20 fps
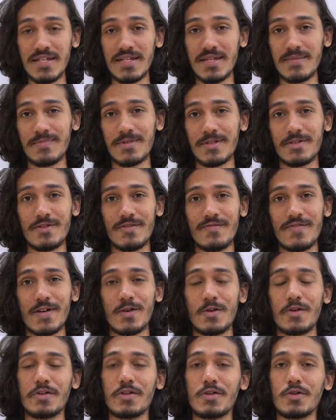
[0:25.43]
episode we're
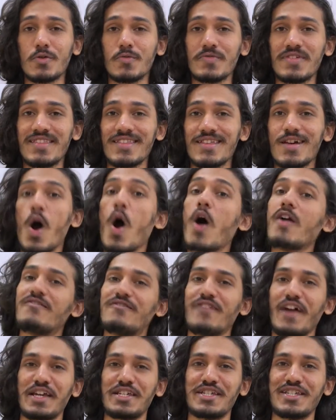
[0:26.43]
going to do with
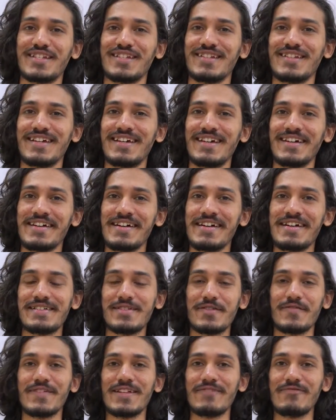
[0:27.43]
olfaction.
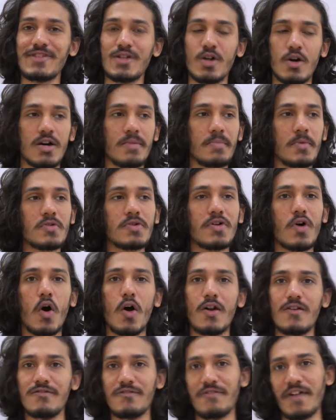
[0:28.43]
So when we talk about
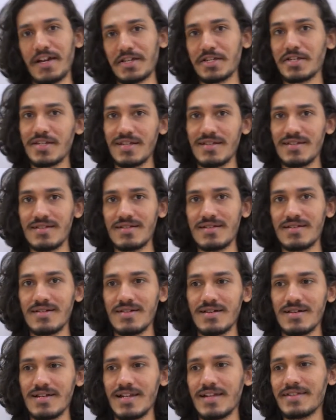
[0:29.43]
olfaction,
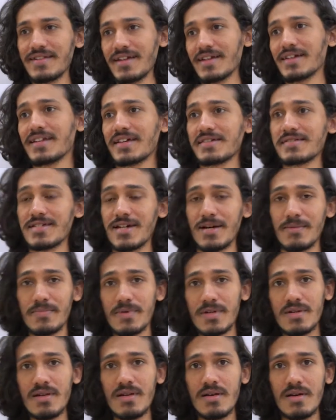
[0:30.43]
let's take an
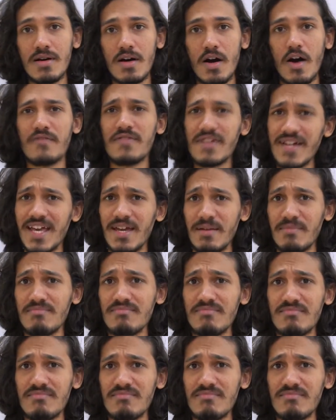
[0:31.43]
example of a game